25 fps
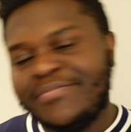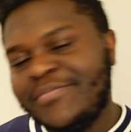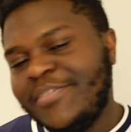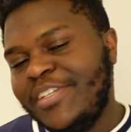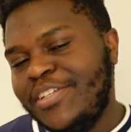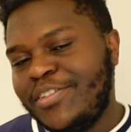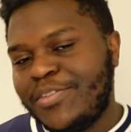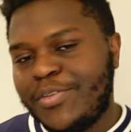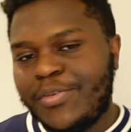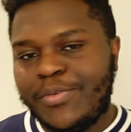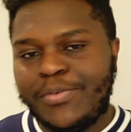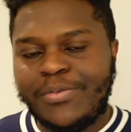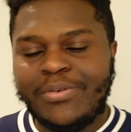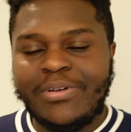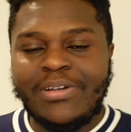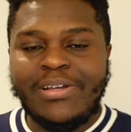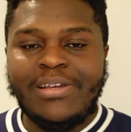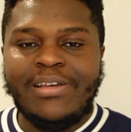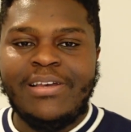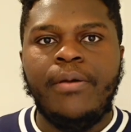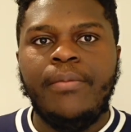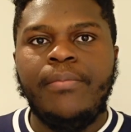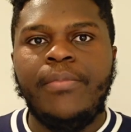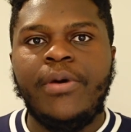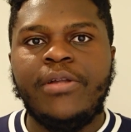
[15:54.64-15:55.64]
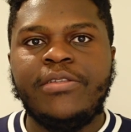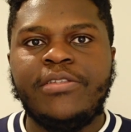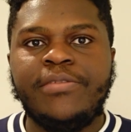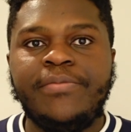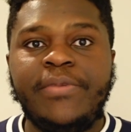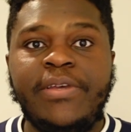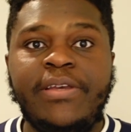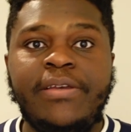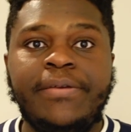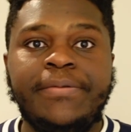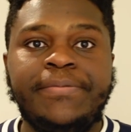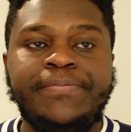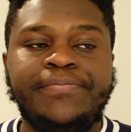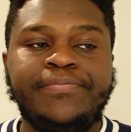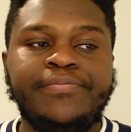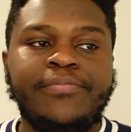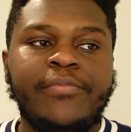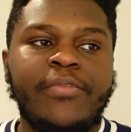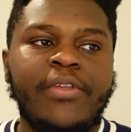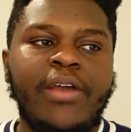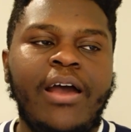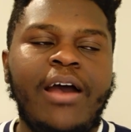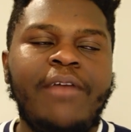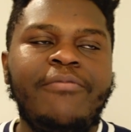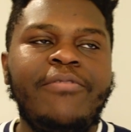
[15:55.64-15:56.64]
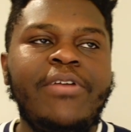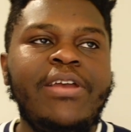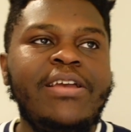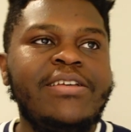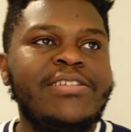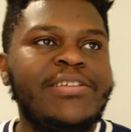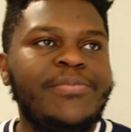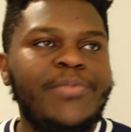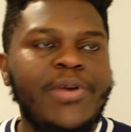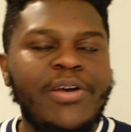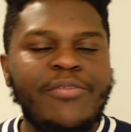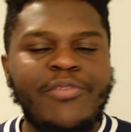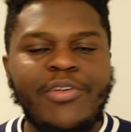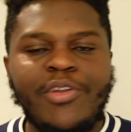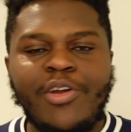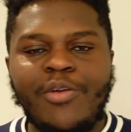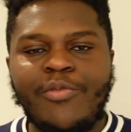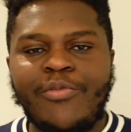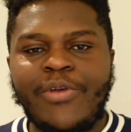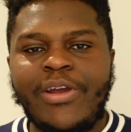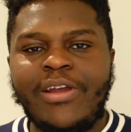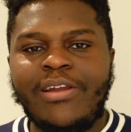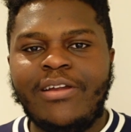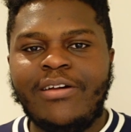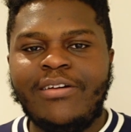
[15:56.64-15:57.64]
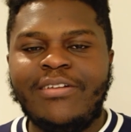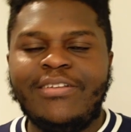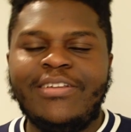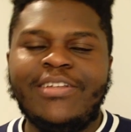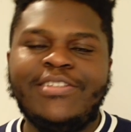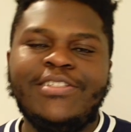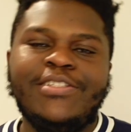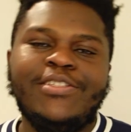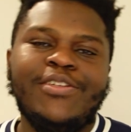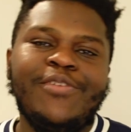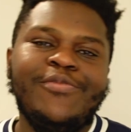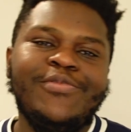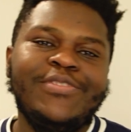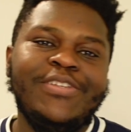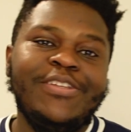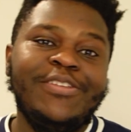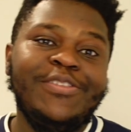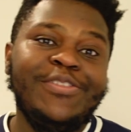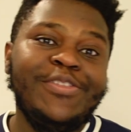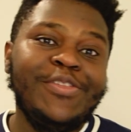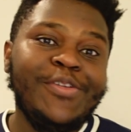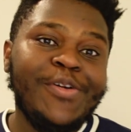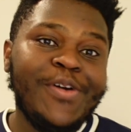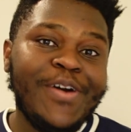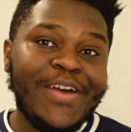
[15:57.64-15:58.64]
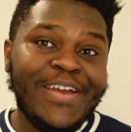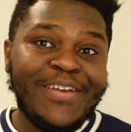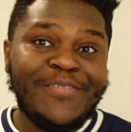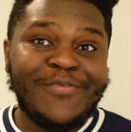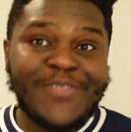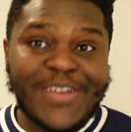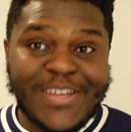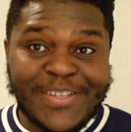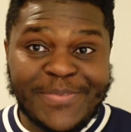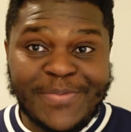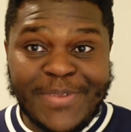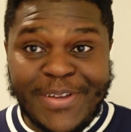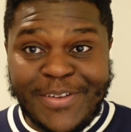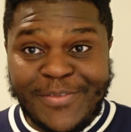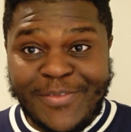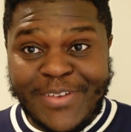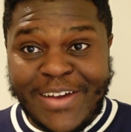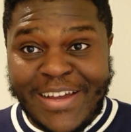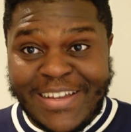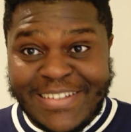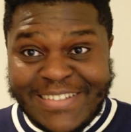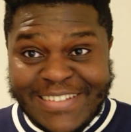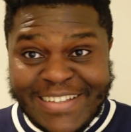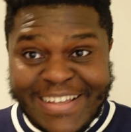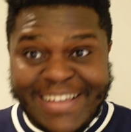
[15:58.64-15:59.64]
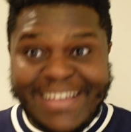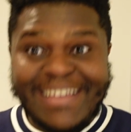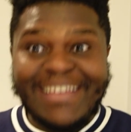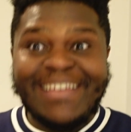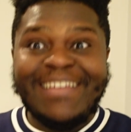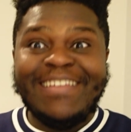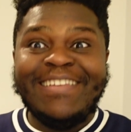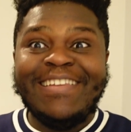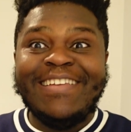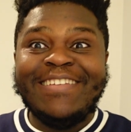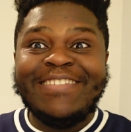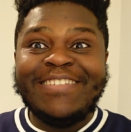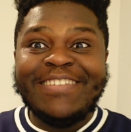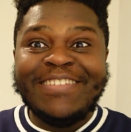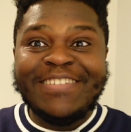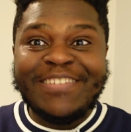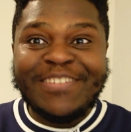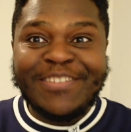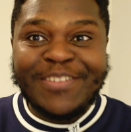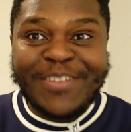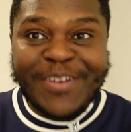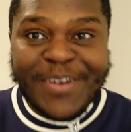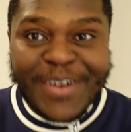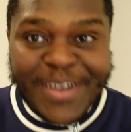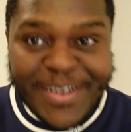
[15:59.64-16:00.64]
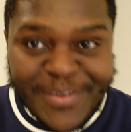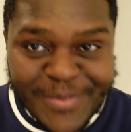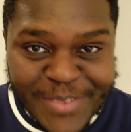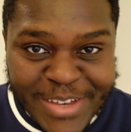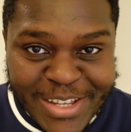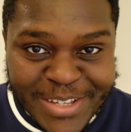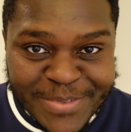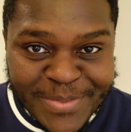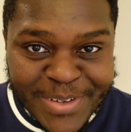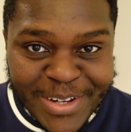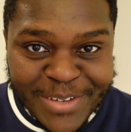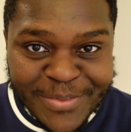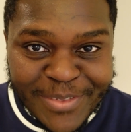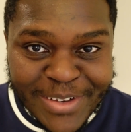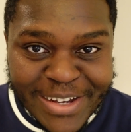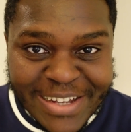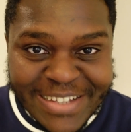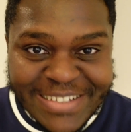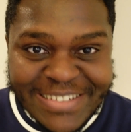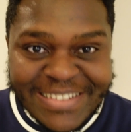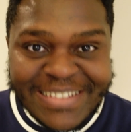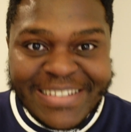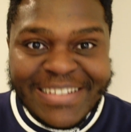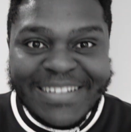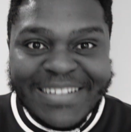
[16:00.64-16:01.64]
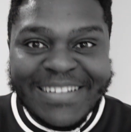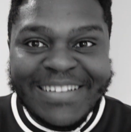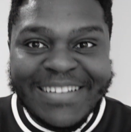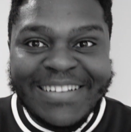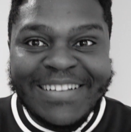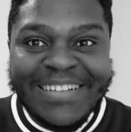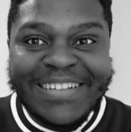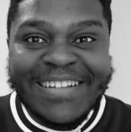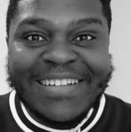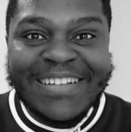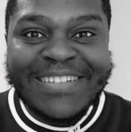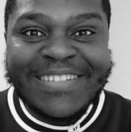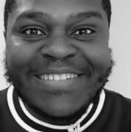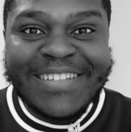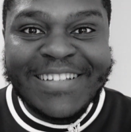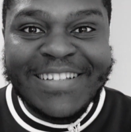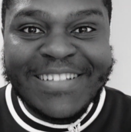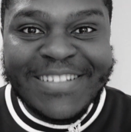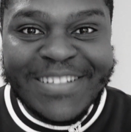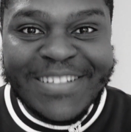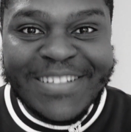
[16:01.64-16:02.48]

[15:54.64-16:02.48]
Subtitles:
it's cool. But to me, I think it's a bit of a no-brainer. This is obviously not investment advice. This is not investment advice. This is